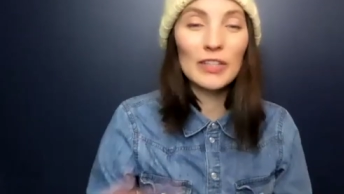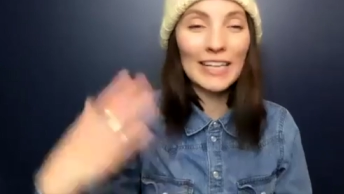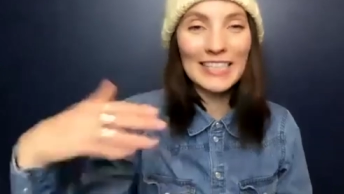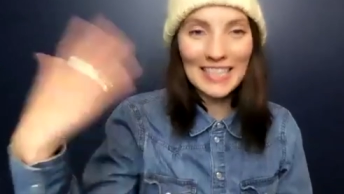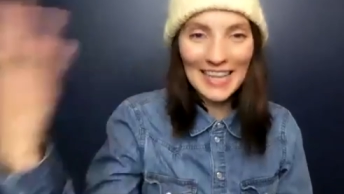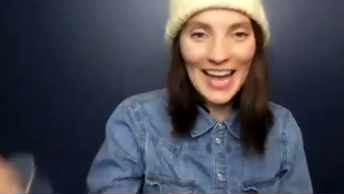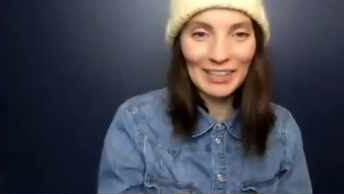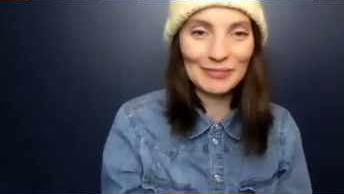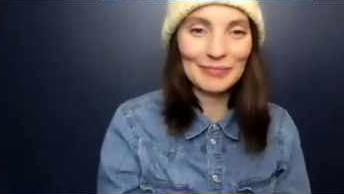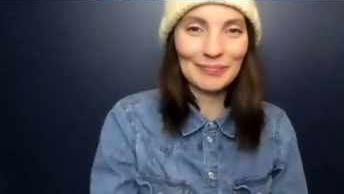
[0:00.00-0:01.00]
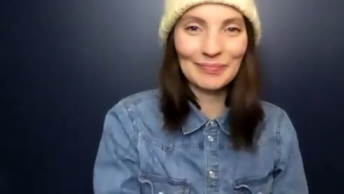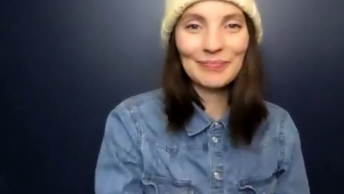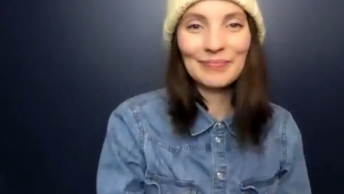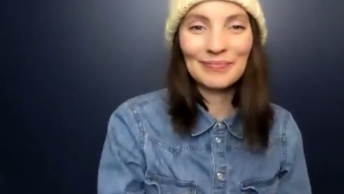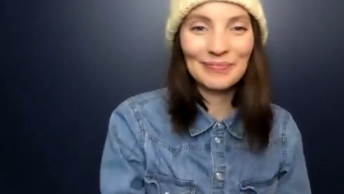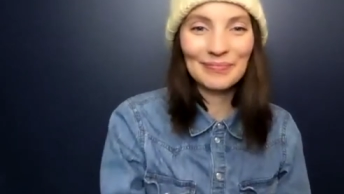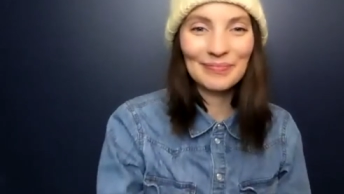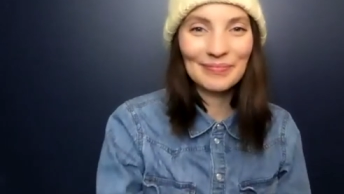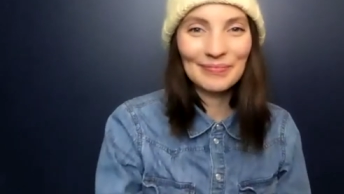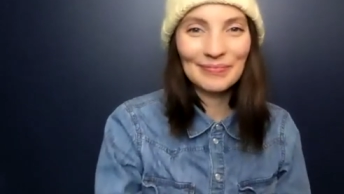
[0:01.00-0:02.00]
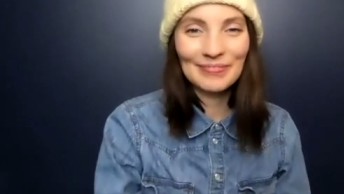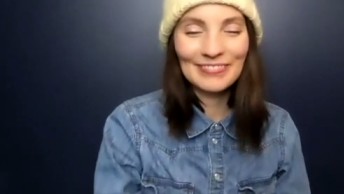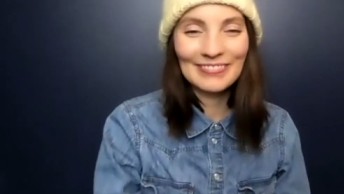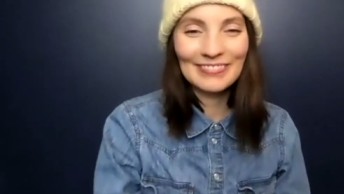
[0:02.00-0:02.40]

get into that they